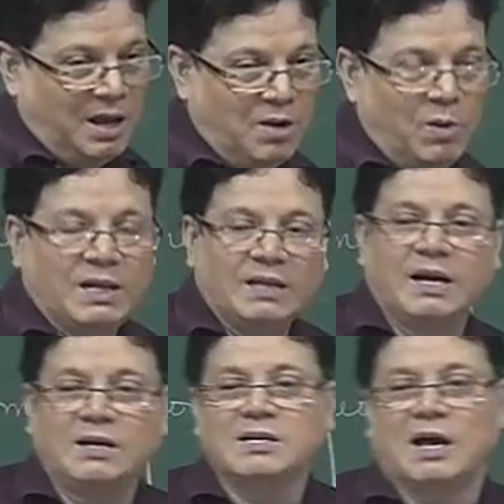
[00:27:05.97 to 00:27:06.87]
whether
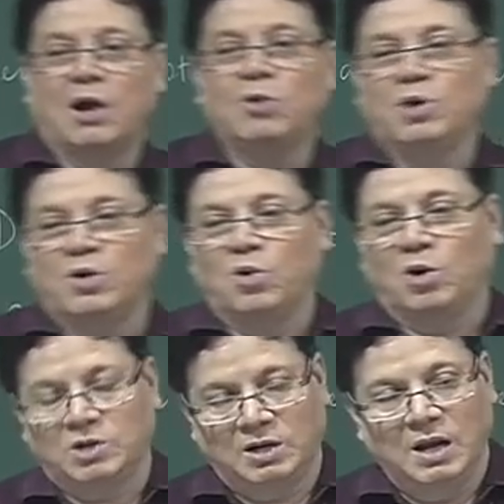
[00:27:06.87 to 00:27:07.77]
that is allowed or
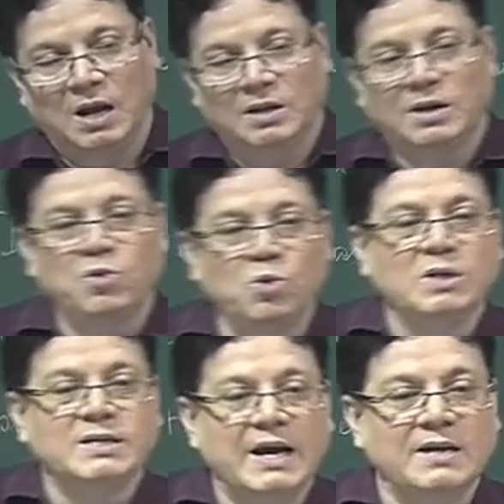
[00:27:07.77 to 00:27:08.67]
not. The rule
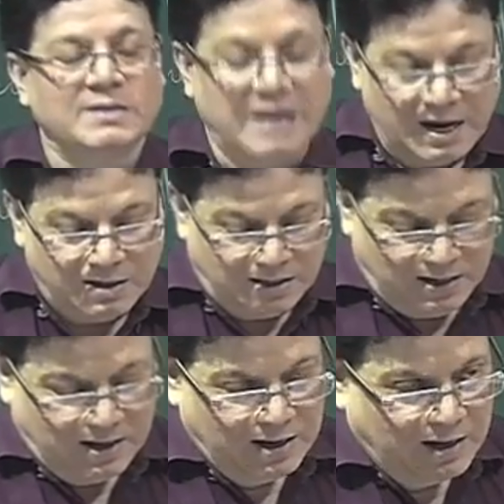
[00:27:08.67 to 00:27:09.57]
says that
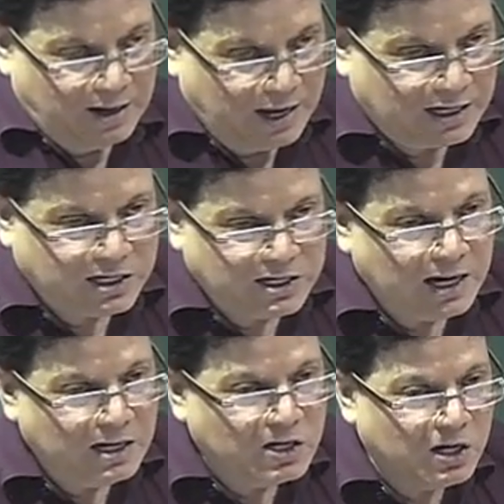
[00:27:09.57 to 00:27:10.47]

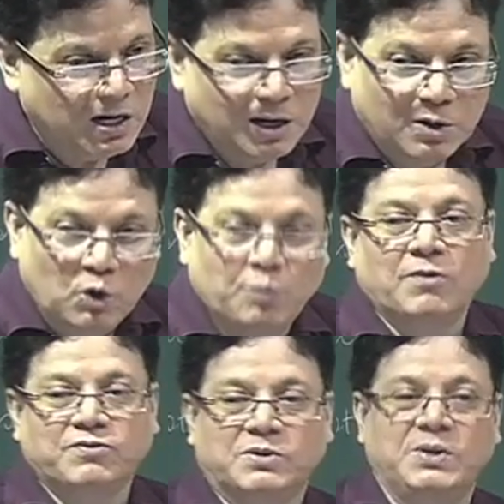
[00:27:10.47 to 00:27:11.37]
exchange in a group
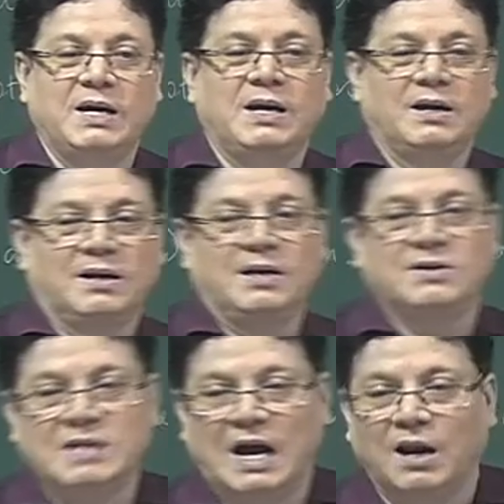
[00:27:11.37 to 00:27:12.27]
of 3
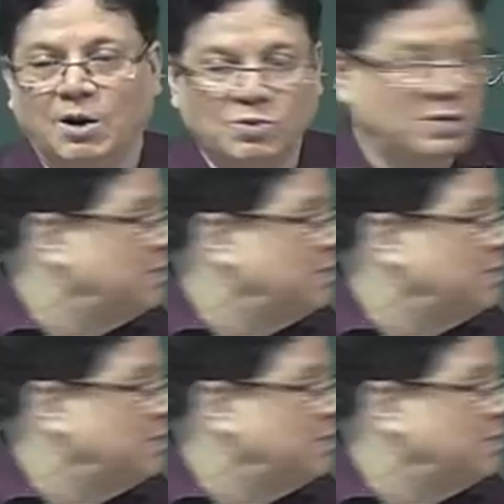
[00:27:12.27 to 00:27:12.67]
is allowed.